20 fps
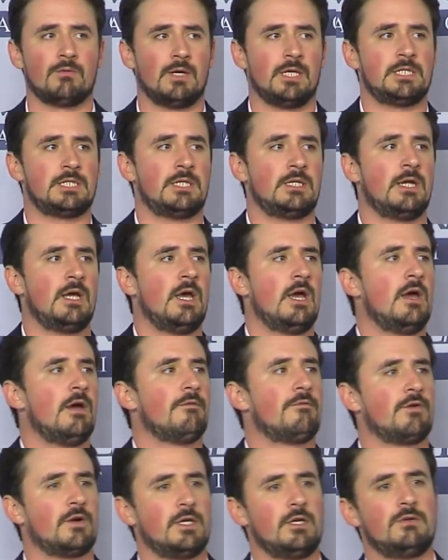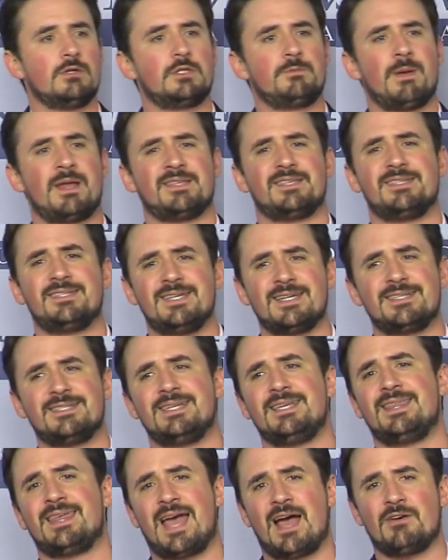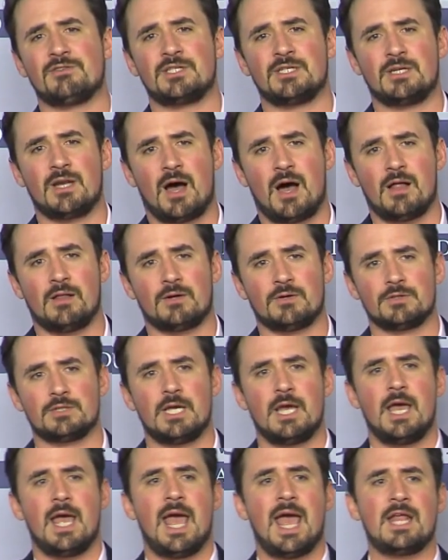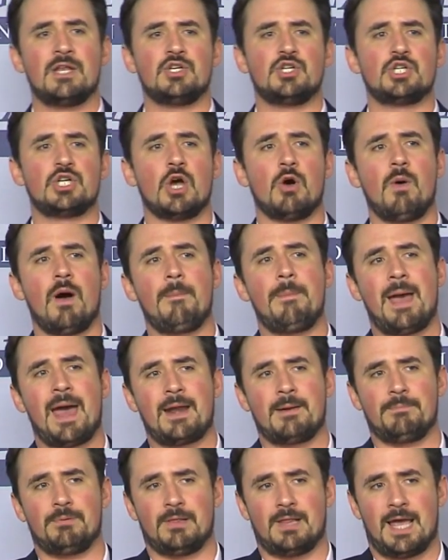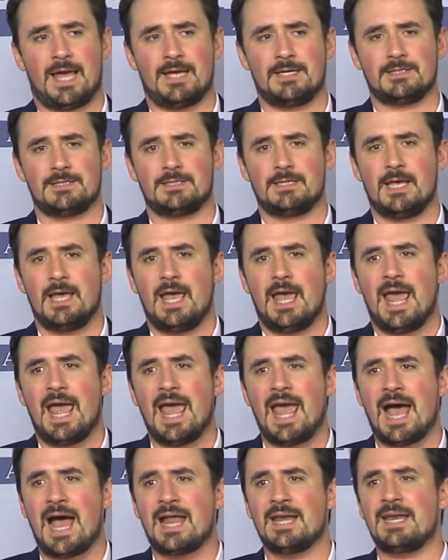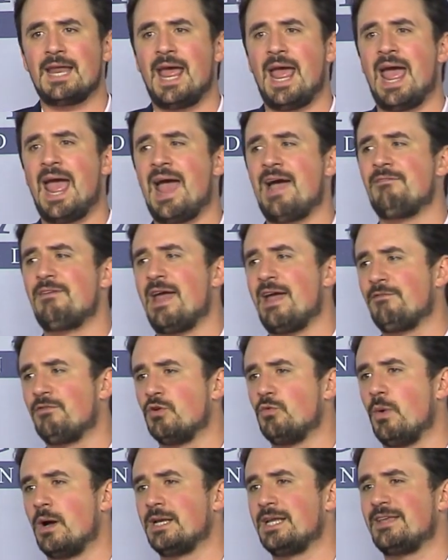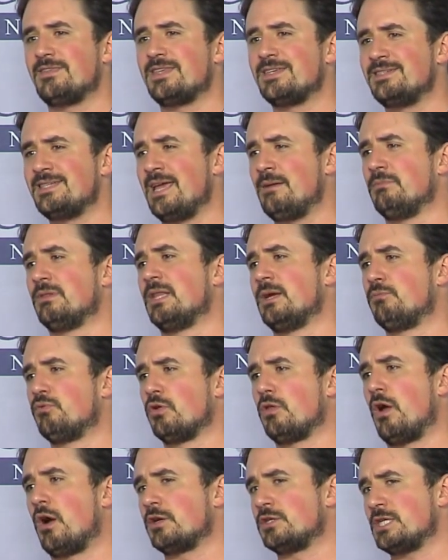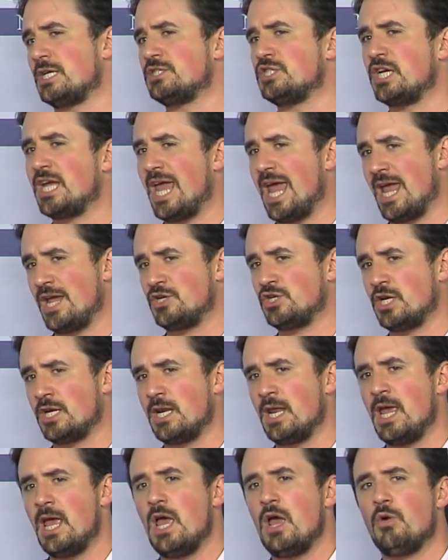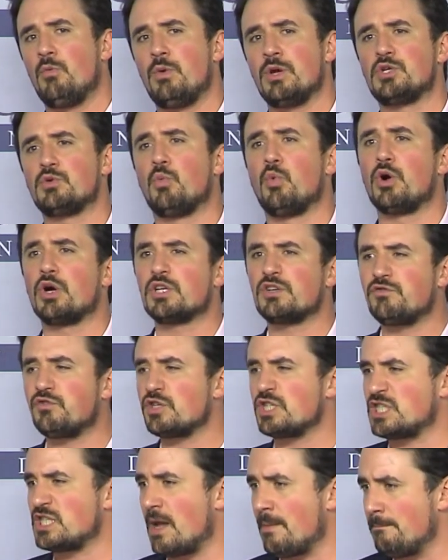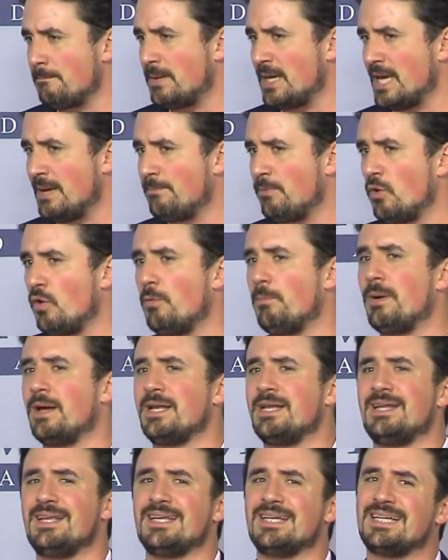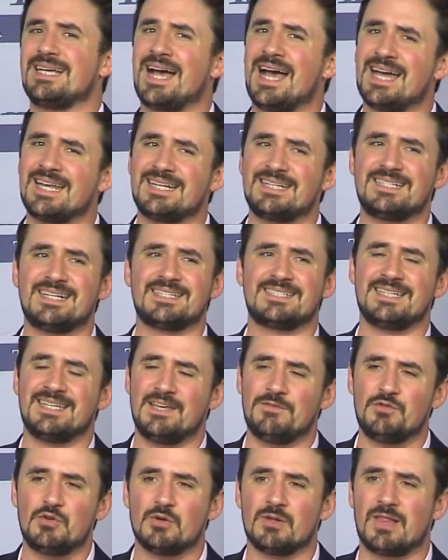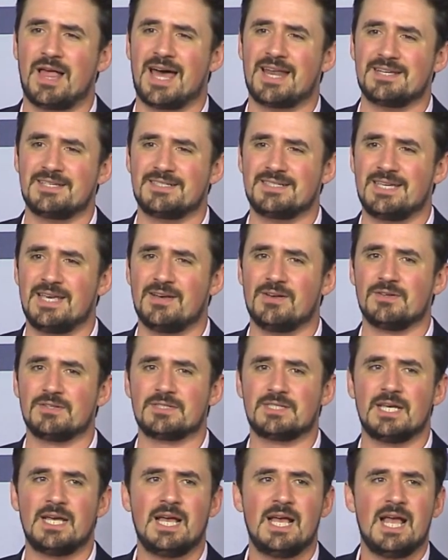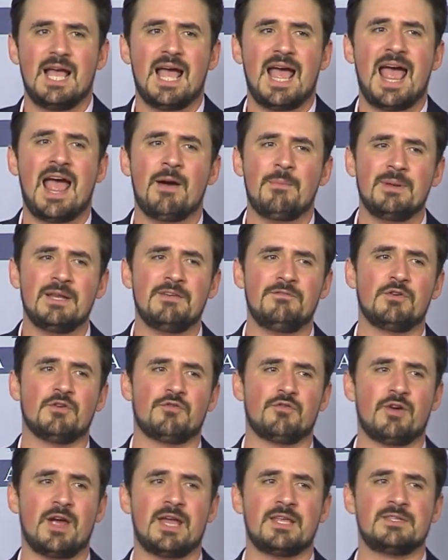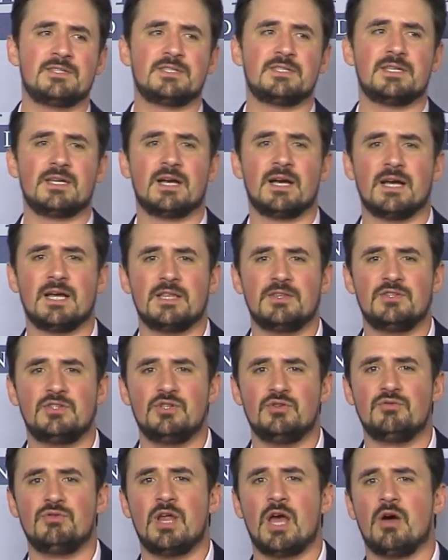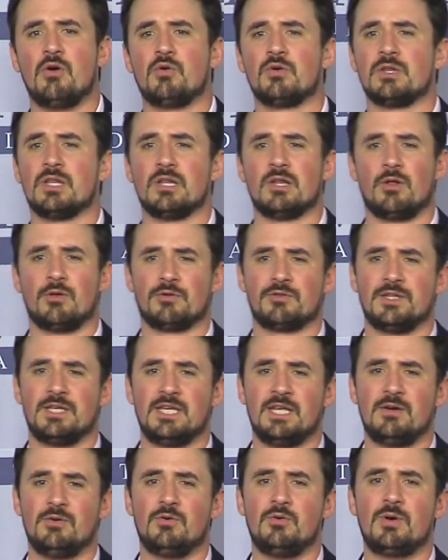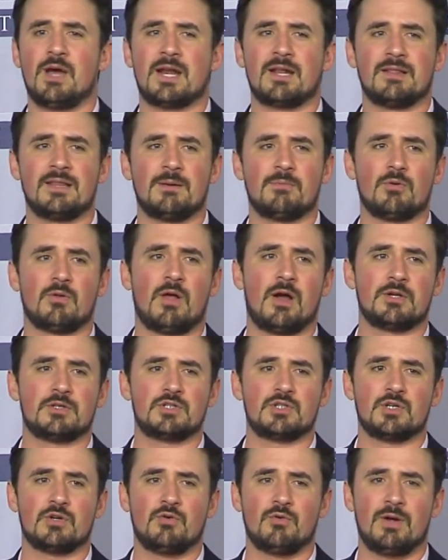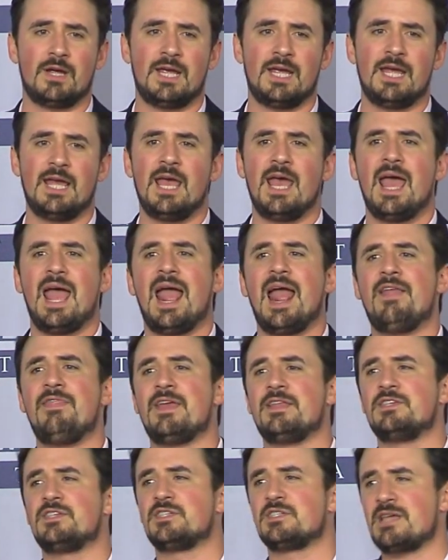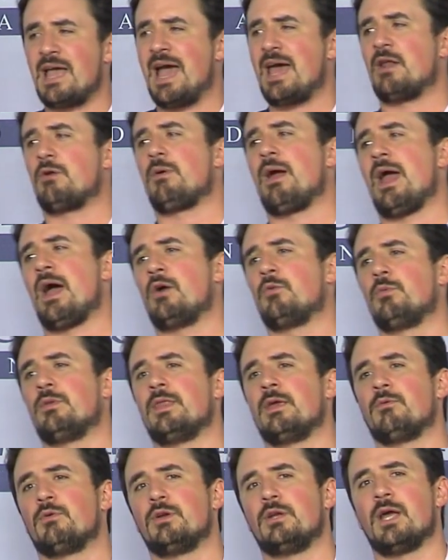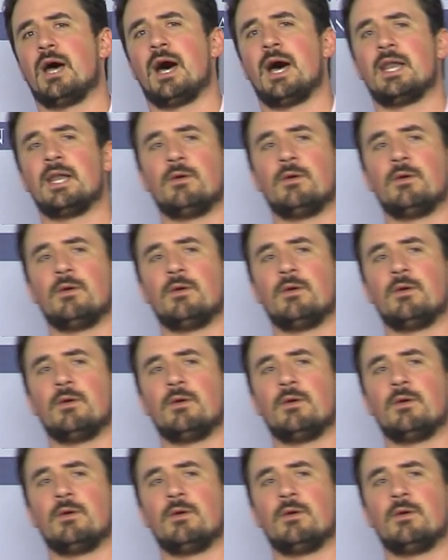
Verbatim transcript: reason for you to spend $60,000 and show up at a place and have everyone get the same liberal arts education which works for some people, but it kind of doesn't give you a lot of skills. How many of your friends are, uh, do you know who are a little older than you who got a liberal arts degree and then sat around when they were done